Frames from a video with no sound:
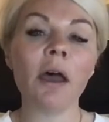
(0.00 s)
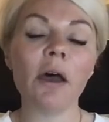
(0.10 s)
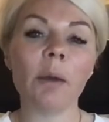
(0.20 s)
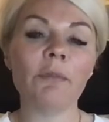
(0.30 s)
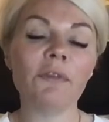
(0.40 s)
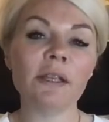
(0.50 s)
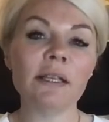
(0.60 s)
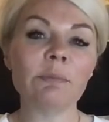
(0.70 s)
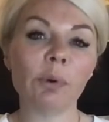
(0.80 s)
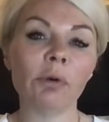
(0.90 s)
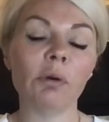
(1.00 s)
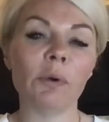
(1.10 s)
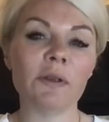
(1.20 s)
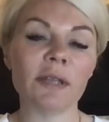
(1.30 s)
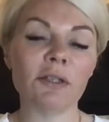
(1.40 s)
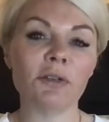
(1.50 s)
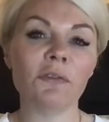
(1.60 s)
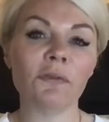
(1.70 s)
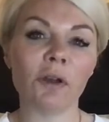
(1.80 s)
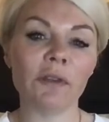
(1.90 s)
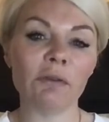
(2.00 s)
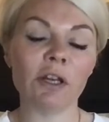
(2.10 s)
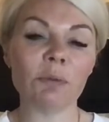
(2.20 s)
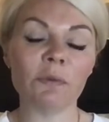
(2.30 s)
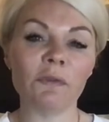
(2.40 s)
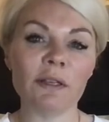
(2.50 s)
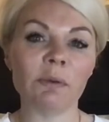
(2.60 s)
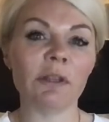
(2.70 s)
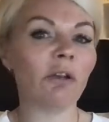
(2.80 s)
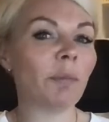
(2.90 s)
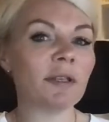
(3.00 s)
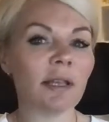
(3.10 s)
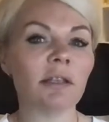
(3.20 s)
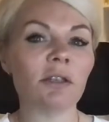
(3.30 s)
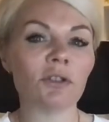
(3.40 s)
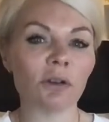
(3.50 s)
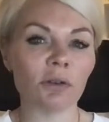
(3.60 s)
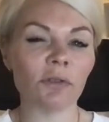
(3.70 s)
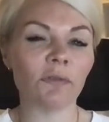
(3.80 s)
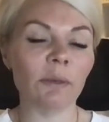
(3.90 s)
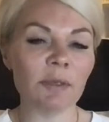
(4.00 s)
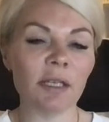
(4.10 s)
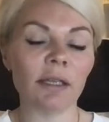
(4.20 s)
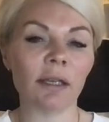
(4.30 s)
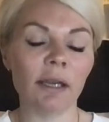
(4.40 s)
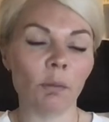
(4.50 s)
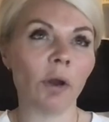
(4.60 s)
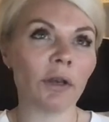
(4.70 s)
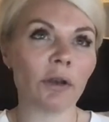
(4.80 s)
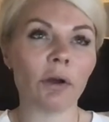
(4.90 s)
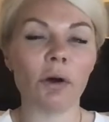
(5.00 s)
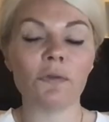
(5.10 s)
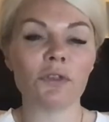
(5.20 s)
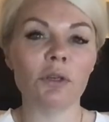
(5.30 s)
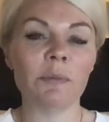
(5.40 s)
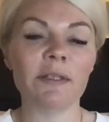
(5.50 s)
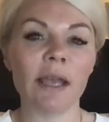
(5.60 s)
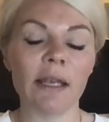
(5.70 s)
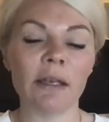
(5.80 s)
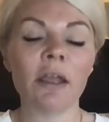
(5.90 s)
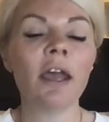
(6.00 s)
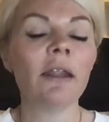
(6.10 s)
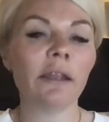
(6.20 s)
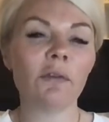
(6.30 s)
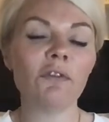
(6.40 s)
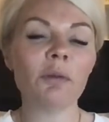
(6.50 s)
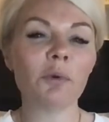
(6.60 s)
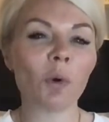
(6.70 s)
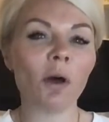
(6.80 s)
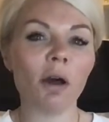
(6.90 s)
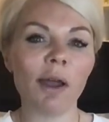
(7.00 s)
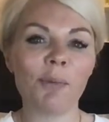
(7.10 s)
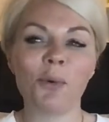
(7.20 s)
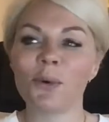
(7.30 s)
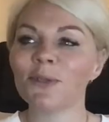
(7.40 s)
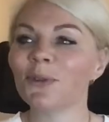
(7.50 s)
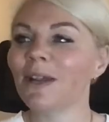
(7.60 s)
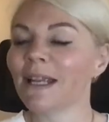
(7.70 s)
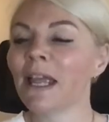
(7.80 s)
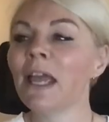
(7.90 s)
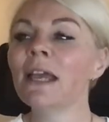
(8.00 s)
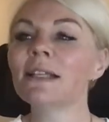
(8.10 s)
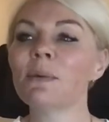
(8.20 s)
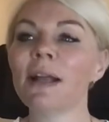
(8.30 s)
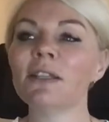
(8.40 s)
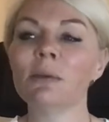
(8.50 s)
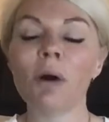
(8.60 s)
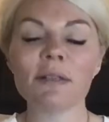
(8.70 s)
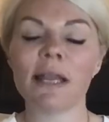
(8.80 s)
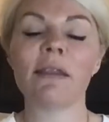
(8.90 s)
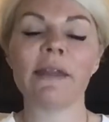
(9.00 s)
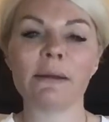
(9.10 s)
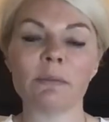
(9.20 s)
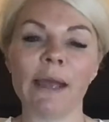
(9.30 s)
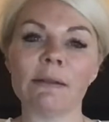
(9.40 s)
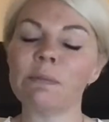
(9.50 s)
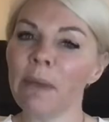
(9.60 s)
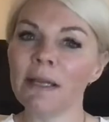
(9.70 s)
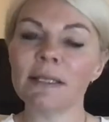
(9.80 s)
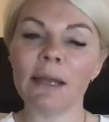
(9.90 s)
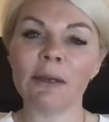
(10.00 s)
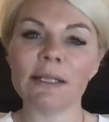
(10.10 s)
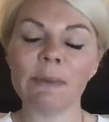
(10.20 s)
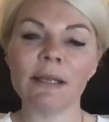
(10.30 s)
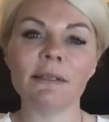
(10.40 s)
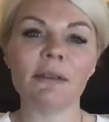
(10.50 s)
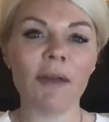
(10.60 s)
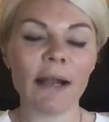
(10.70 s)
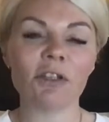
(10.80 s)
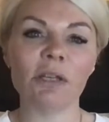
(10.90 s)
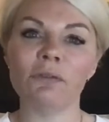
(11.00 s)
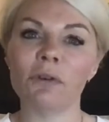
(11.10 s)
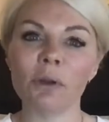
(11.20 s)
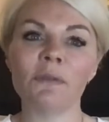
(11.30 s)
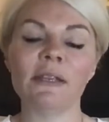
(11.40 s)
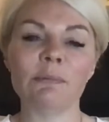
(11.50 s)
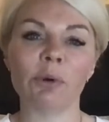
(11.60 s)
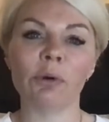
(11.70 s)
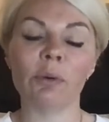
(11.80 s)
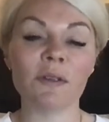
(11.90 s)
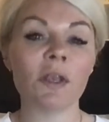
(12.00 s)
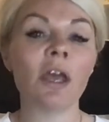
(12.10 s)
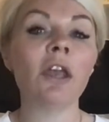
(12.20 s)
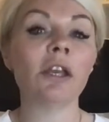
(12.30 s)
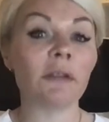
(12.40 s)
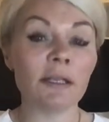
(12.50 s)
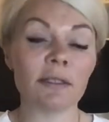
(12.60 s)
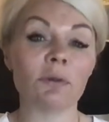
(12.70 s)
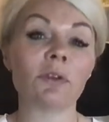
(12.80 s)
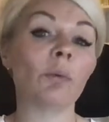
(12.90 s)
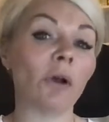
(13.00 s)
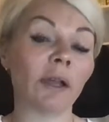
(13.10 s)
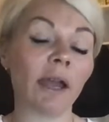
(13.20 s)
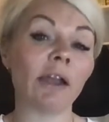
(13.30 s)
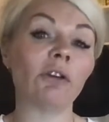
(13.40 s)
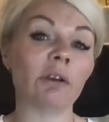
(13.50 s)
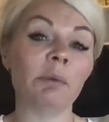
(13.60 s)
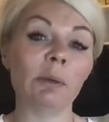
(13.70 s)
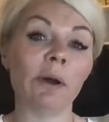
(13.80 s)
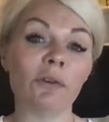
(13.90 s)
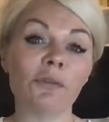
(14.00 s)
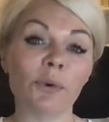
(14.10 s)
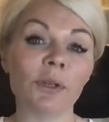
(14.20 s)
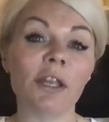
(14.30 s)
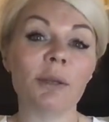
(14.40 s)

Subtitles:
for these borrowers, they do find the arrangement fees, when they're a percentage charge fee, particularly at 1.5–2%, they can find them quite eye-watering. So actually, while £10,000 may sound expensive, actually for a lot of these borrowers, these deals could work out incredibly well for you.